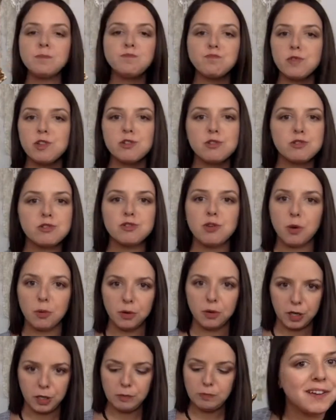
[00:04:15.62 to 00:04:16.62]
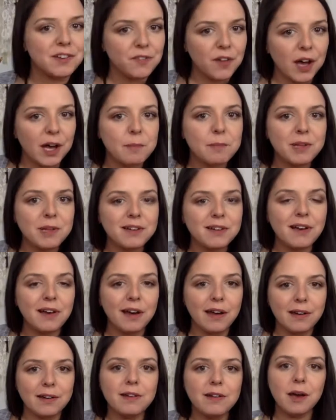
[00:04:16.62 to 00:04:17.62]
This is so good. And if I planned
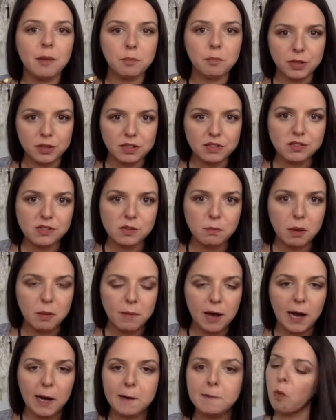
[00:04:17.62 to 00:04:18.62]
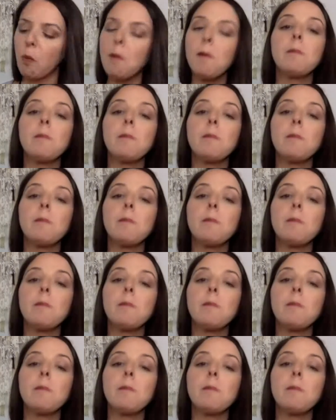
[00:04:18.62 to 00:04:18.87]
ahead and put this in my bag,